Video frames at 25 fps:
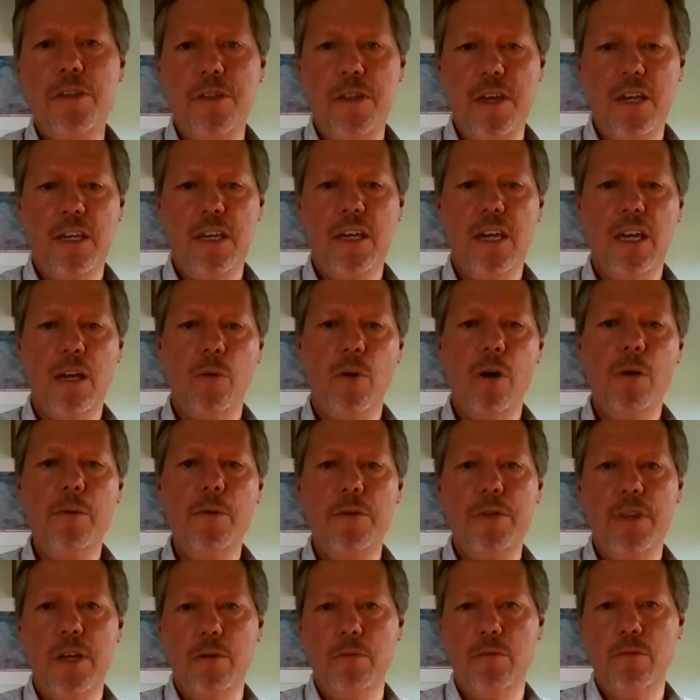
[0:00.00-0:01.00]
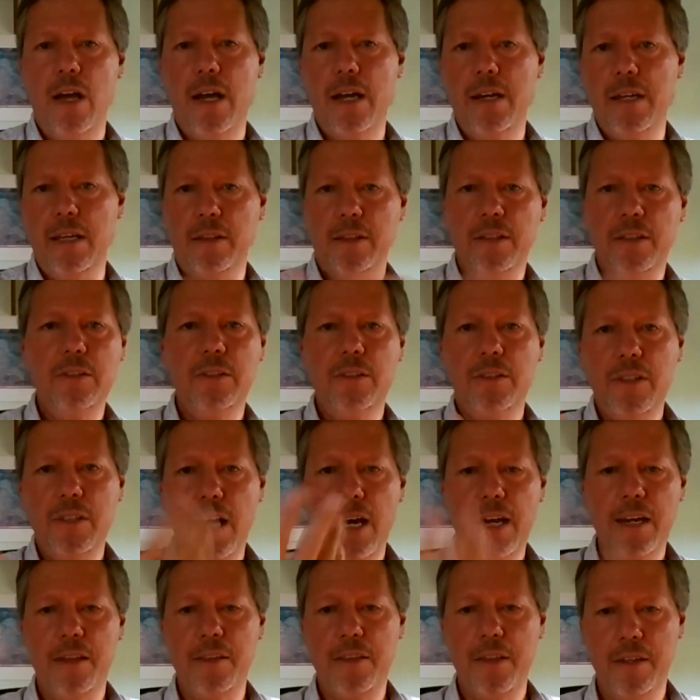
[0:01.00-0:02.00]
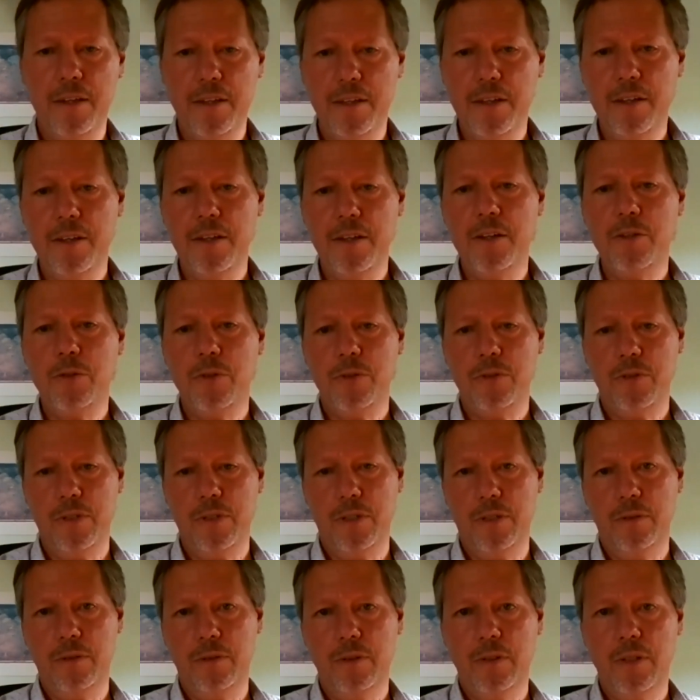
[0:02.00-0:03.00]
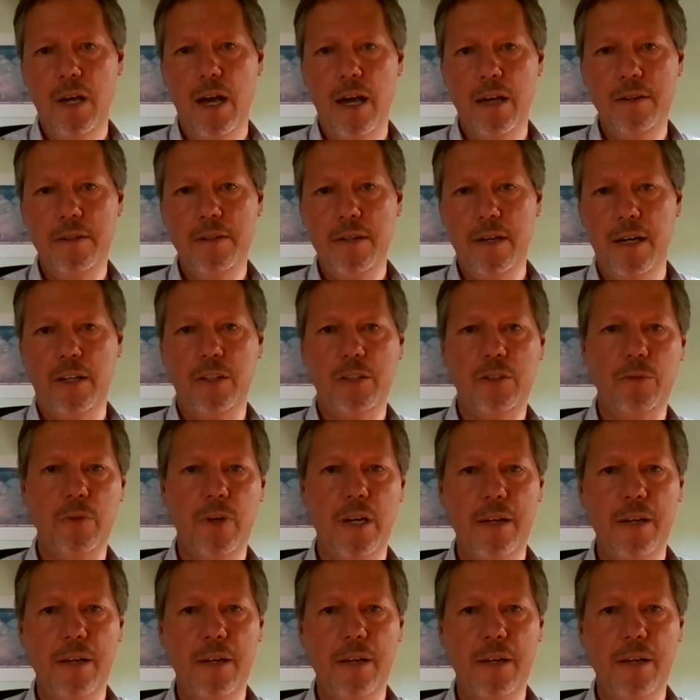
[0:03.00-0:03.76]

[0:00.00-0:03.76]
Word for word: thinking what were they writing this is kind of the interesting context